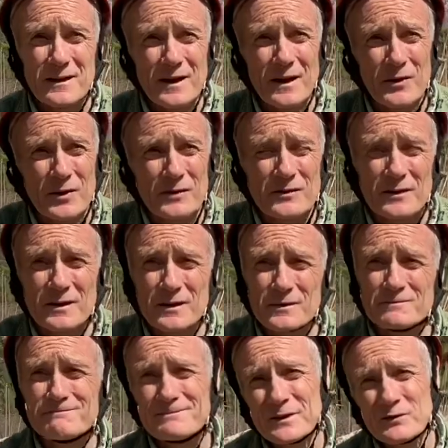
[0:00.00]
aren't, uh,
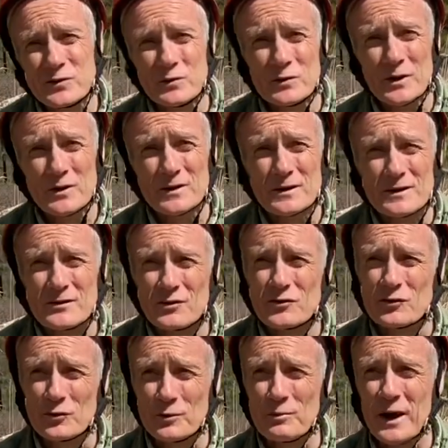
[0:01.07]
if you will, uh,
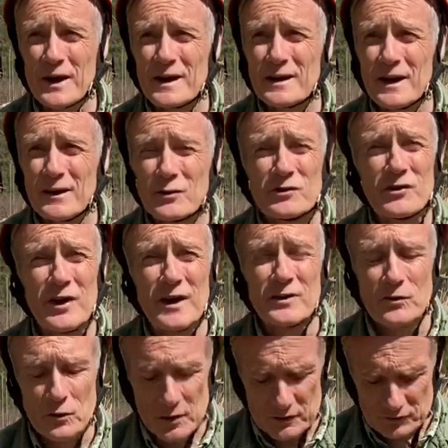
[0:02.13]
disturbed by outside
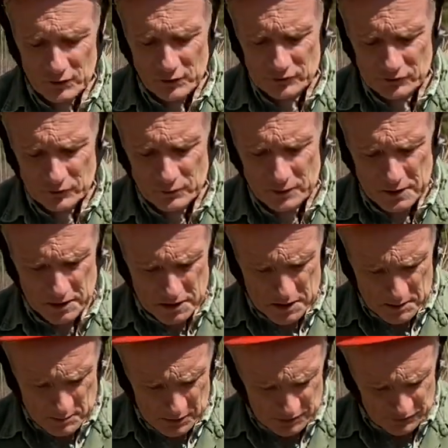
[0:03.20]
noise also
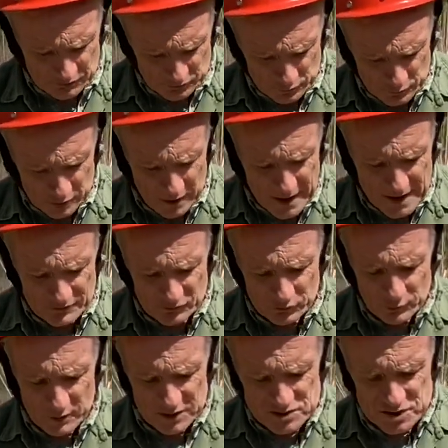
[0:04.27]
because they're relying so
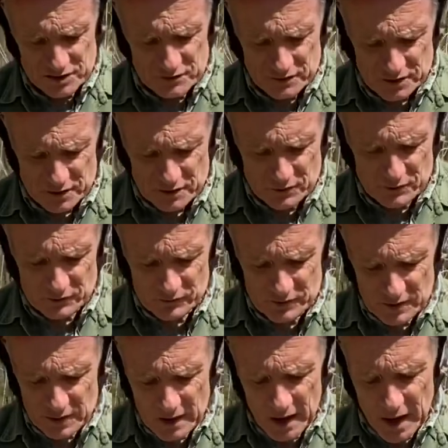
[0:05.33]
much on their ears.
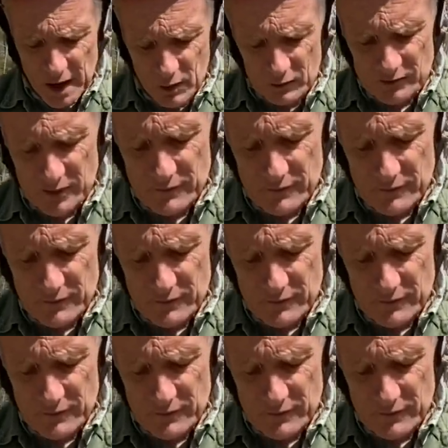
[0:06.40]
Owls have a